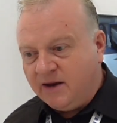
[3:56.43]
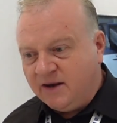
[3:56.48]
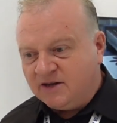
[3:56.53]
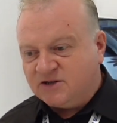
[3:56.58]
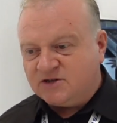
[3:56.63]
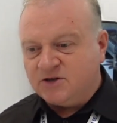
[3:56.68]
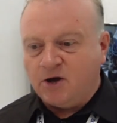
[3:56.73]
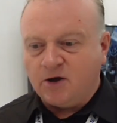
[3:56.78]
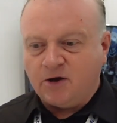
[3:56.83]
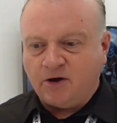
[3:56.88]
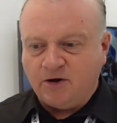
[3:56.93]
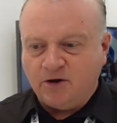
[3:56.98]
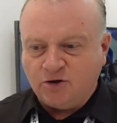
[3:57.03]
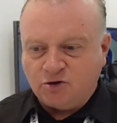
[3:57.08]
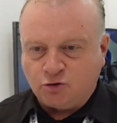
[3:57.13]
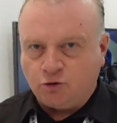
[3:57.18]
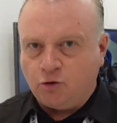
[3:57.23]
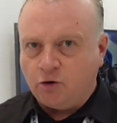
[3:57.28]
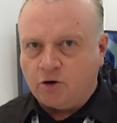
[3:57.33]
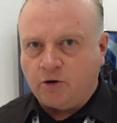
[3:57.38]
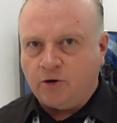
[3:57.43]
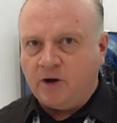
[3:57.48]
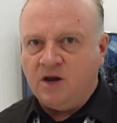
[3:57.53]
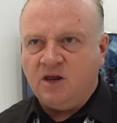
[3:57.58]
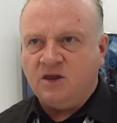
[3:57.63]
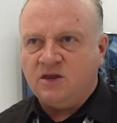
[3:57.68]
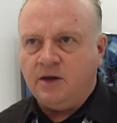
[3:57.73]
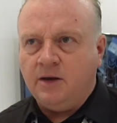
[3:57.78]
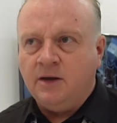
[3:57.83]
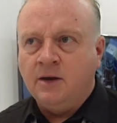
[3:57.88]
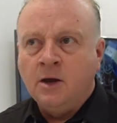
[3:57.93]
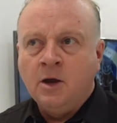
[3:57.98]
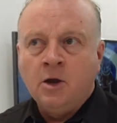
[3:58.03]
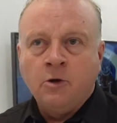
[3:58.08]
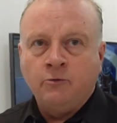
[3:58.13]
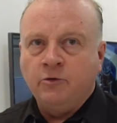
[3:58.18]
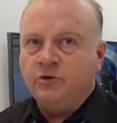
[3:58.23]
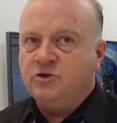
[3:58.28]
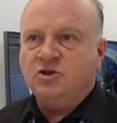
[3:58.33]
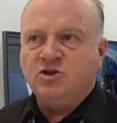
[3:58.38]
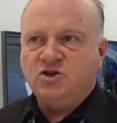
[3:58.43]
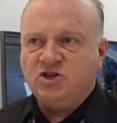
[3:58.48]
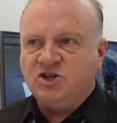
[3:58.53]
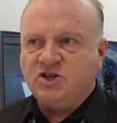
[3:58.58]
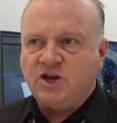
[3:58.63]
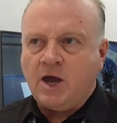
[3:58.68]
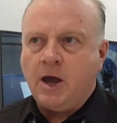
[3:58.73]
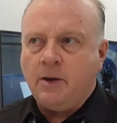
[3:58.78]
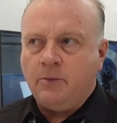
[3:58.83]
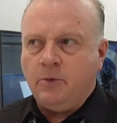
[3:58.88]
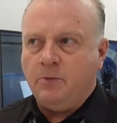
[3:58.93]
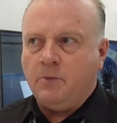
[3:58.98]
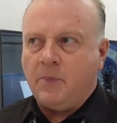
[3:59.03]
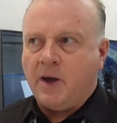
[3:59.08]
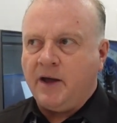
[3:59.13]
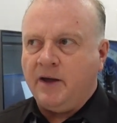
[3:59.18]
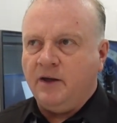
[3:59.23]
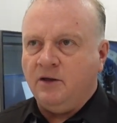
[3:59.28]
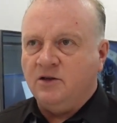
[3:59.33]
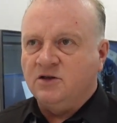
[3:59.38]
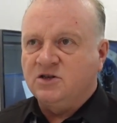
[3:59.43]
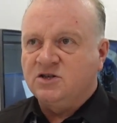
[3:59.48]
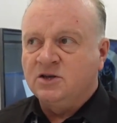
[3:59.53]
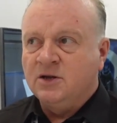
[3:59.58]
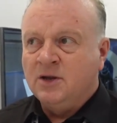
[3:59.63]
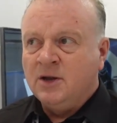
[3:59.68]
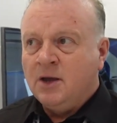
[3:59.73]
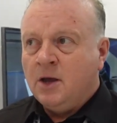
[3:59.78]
it's not gone on a truck or anything, reduces carbon miles.